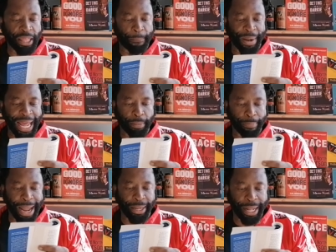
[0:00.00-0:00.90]
the black
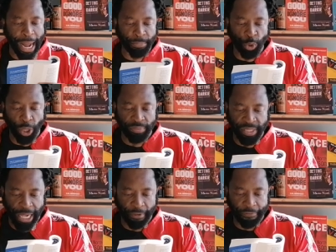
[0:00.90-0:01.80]
man come to
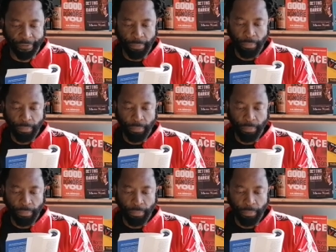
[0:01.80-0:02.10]
himself,